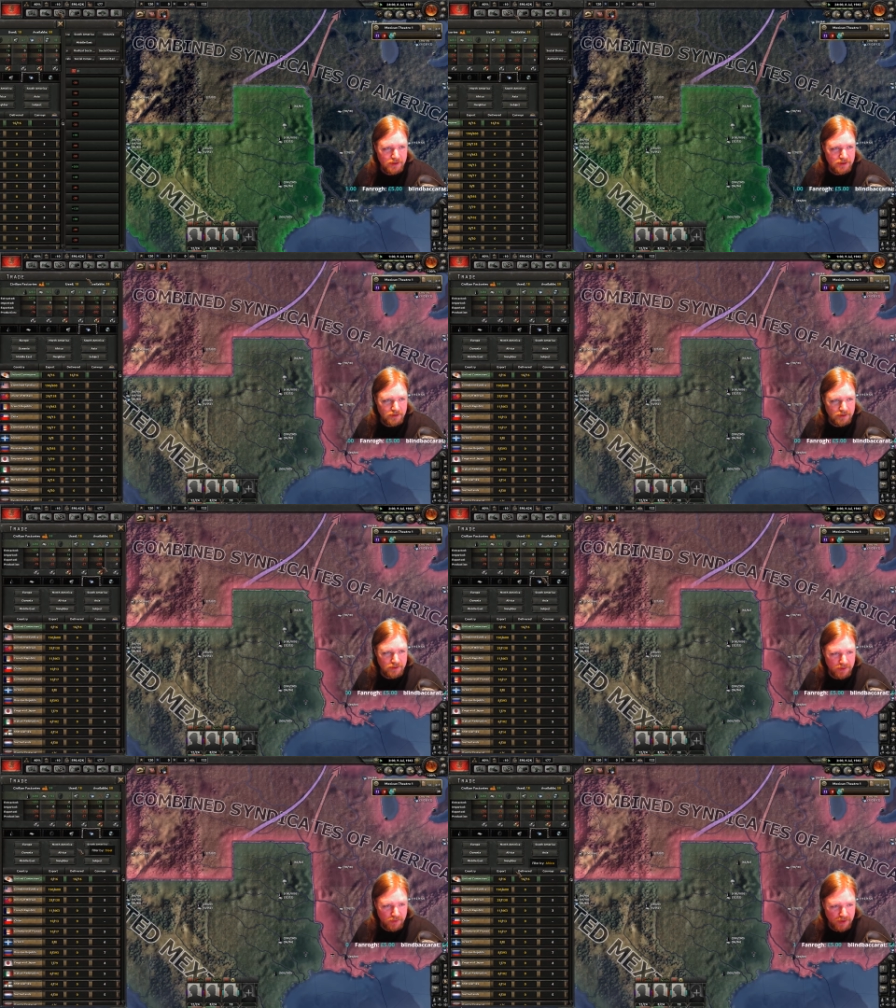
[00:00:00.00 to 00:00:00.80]

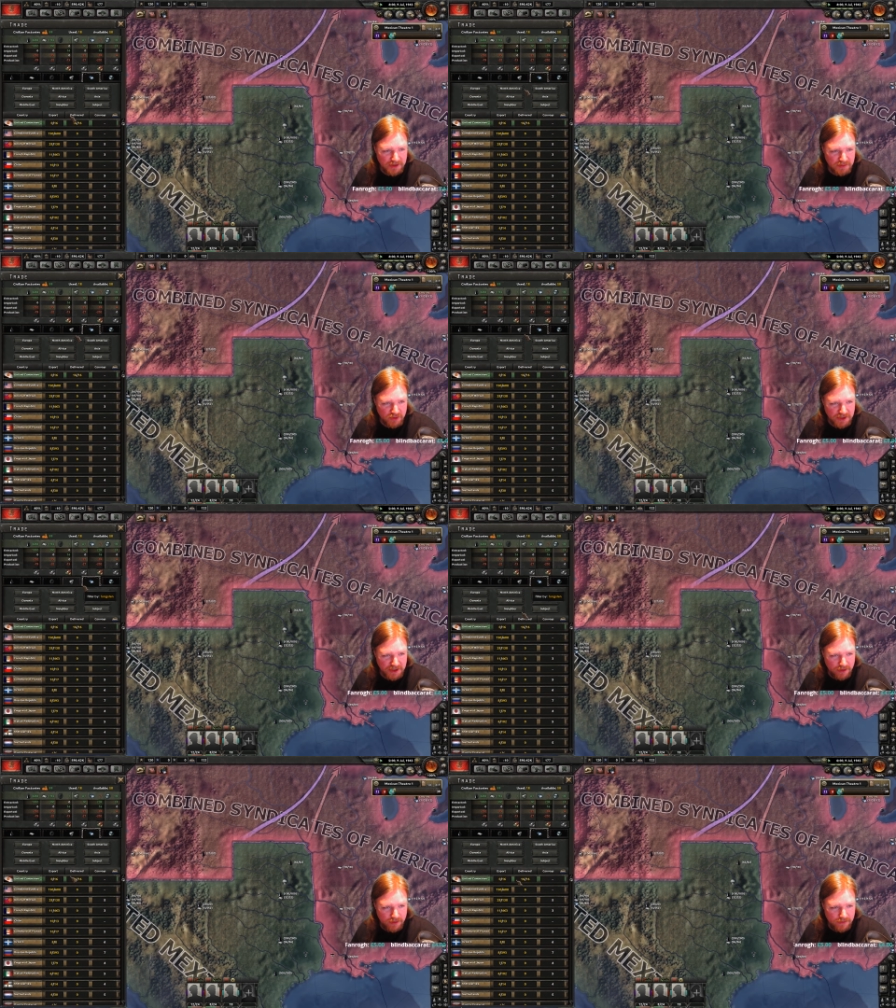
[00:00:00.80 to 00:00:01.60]
And we need some more
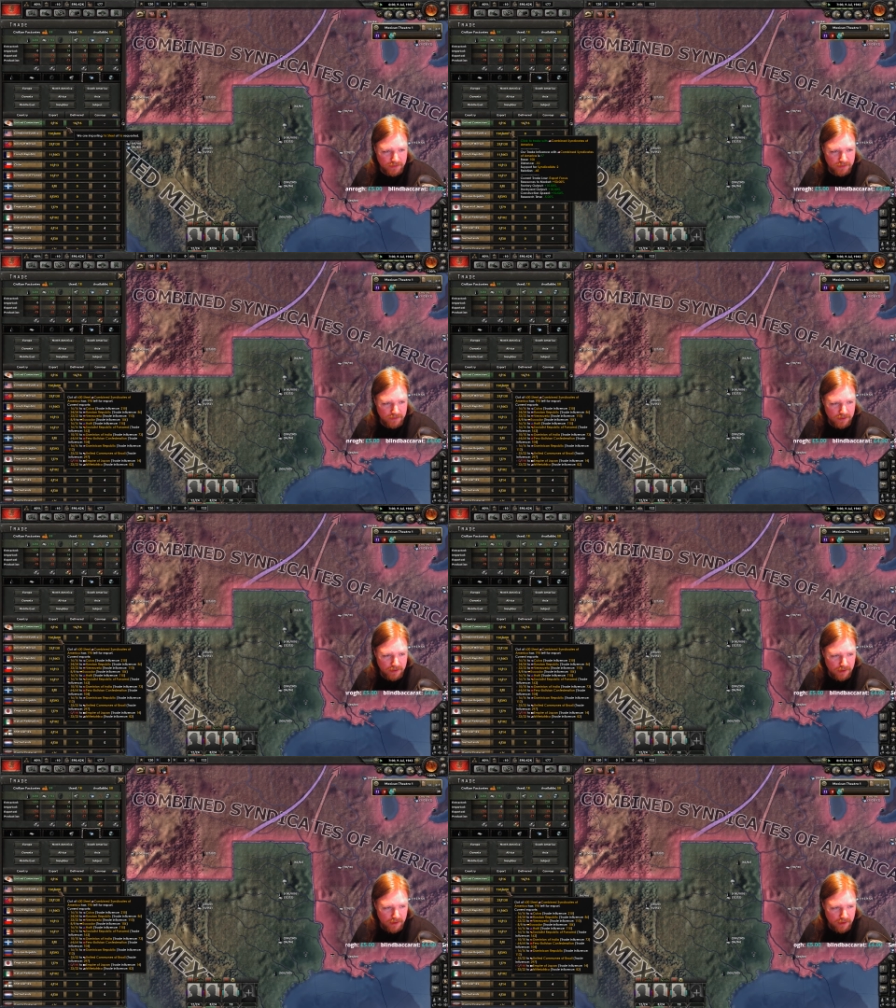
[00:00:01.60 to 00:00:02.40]
steel,
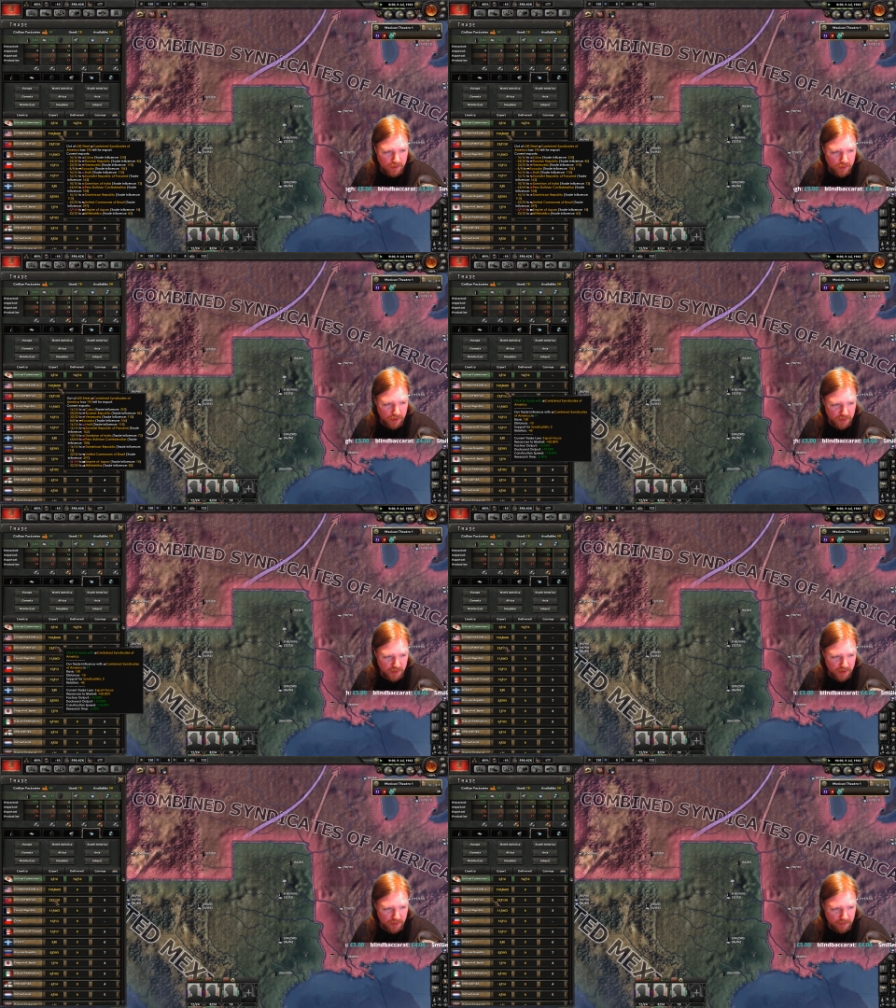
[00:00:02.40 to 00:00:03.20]
which
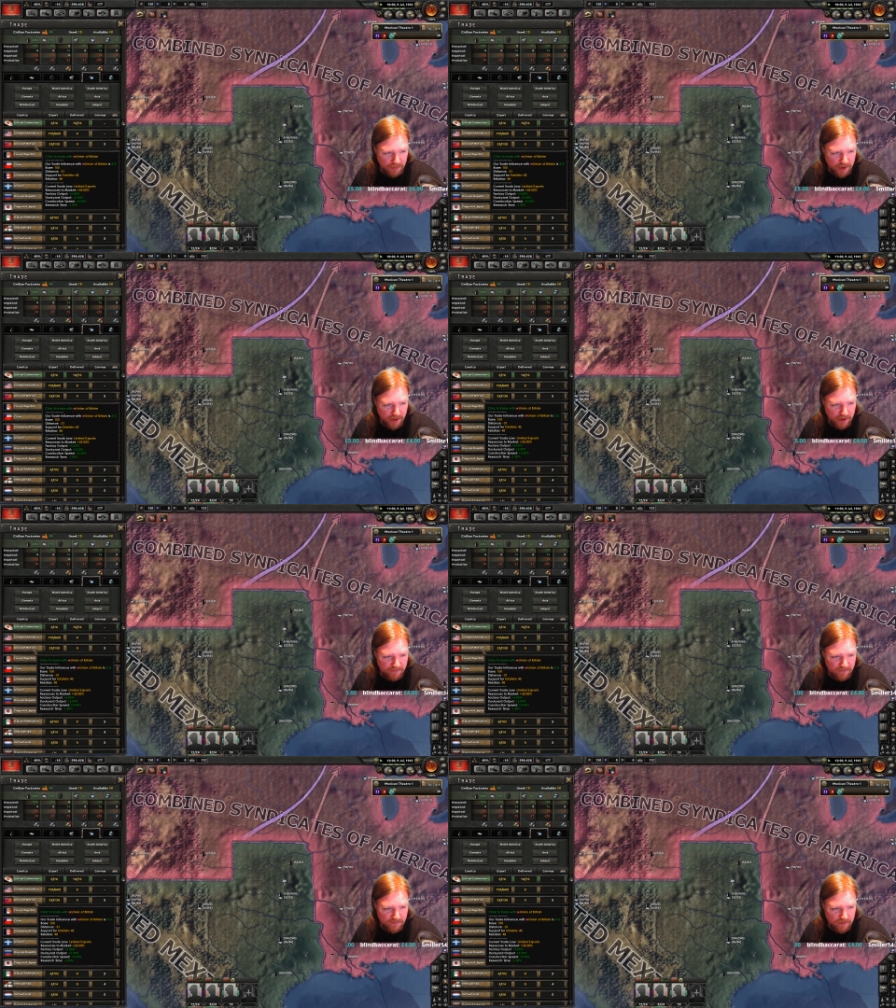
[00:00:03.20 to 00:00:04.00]
we will buy
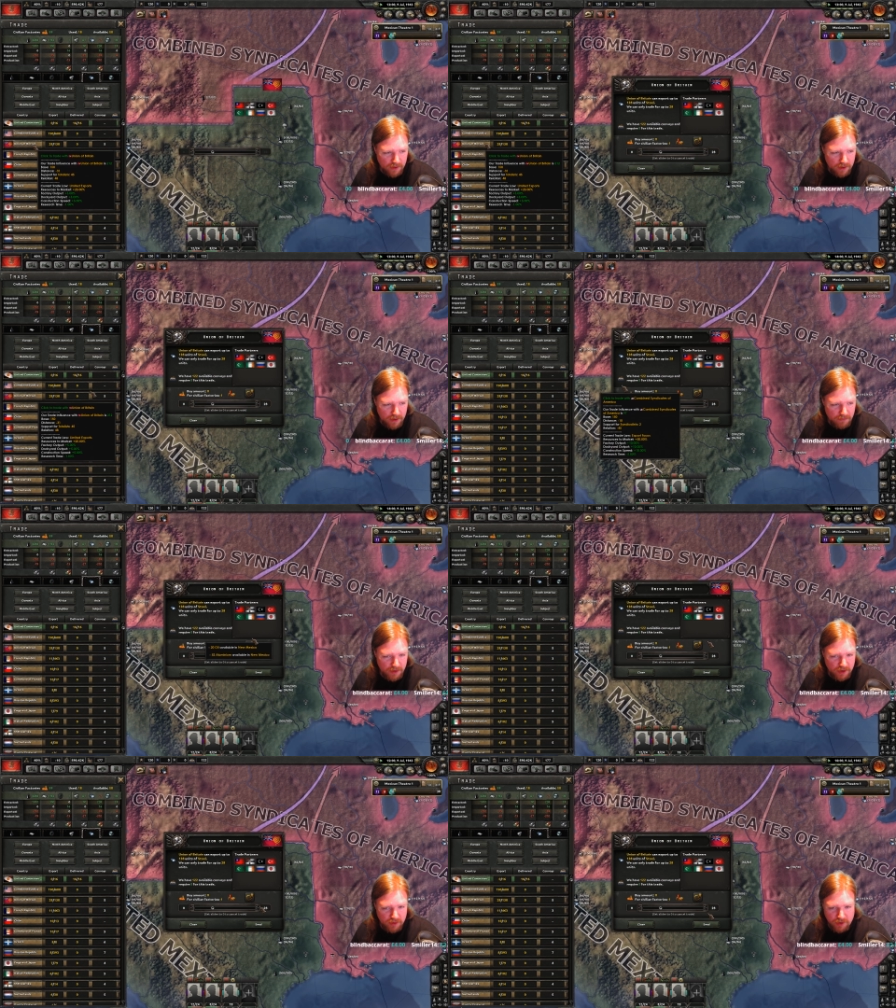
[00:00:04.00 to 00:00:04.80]
from the
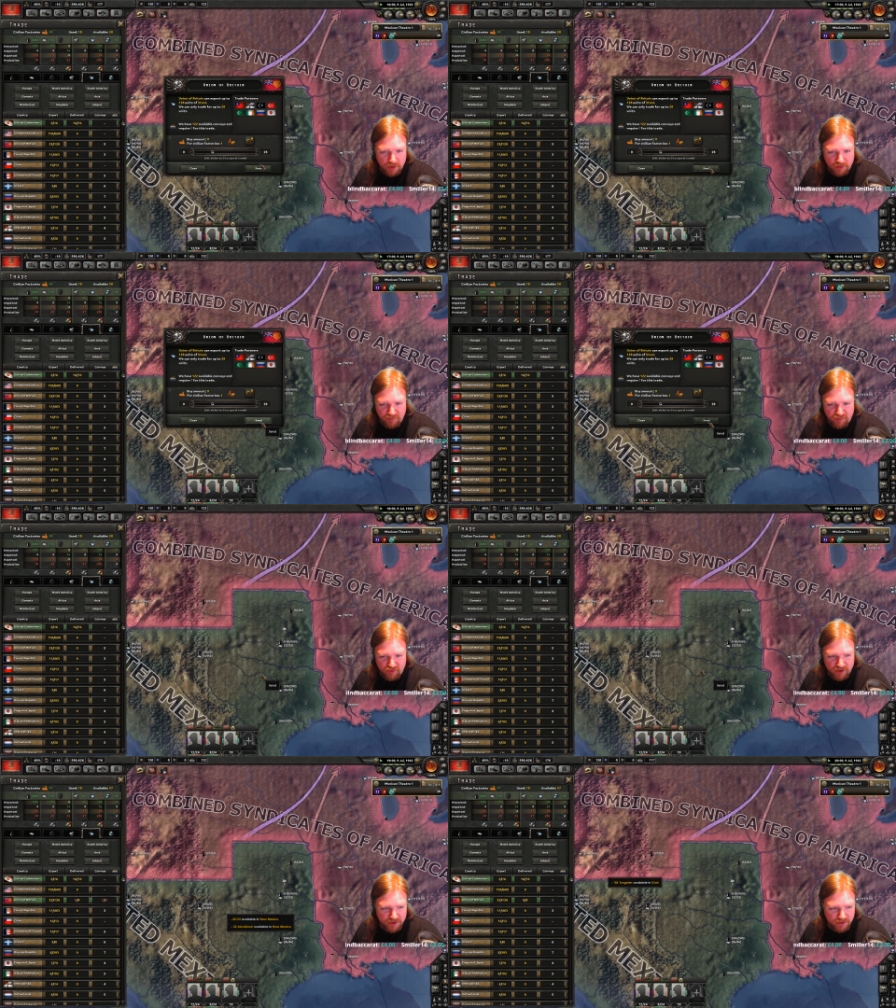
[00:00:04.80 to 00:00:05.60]
Union of
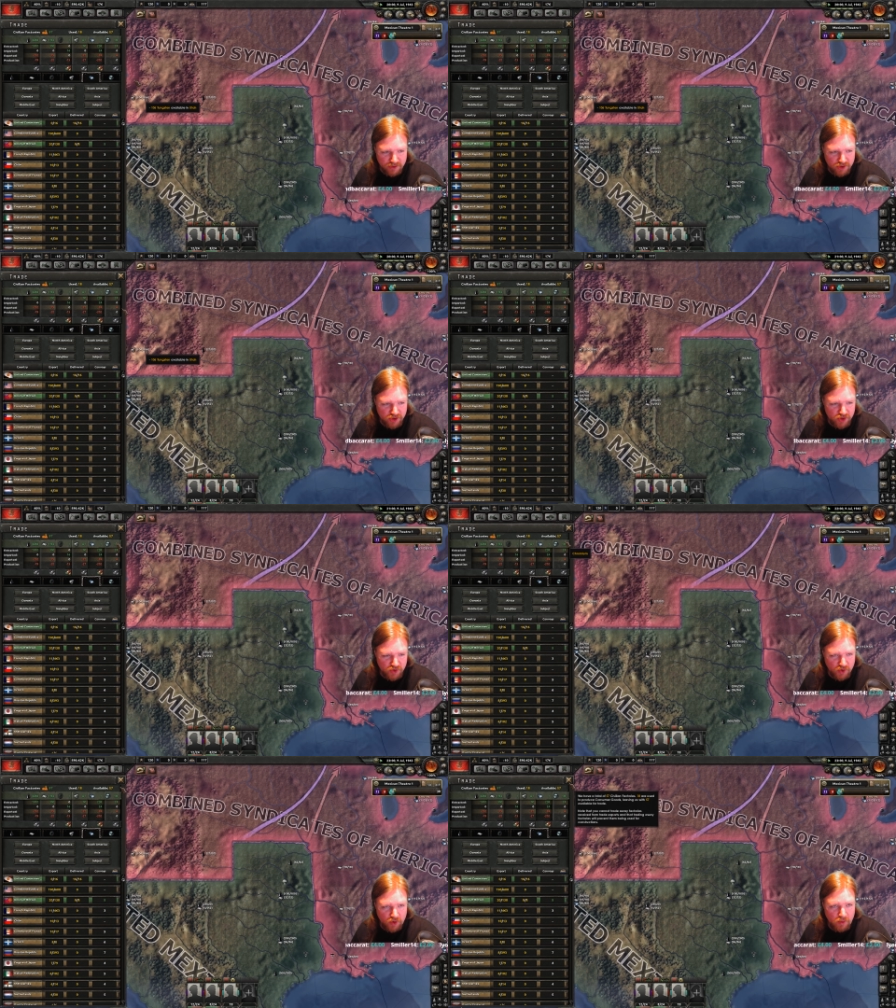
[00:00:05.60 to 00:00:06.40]
Britain.
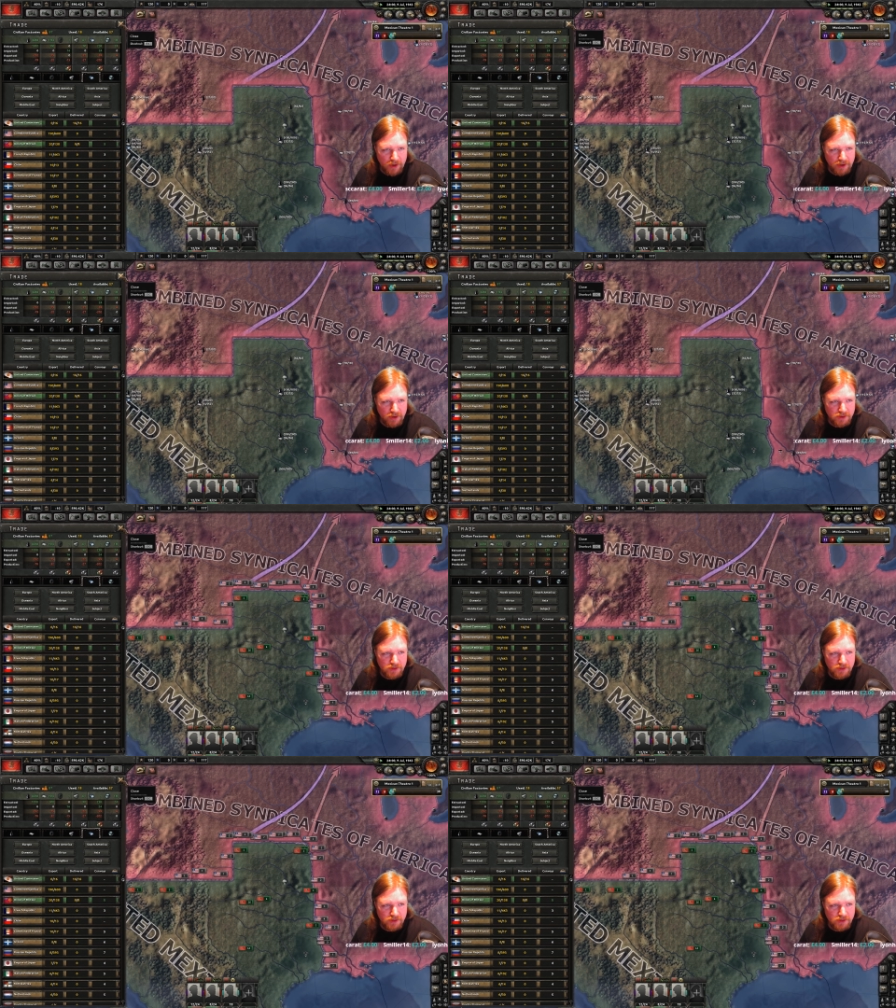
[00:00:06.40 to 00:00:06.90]
Sure, why not?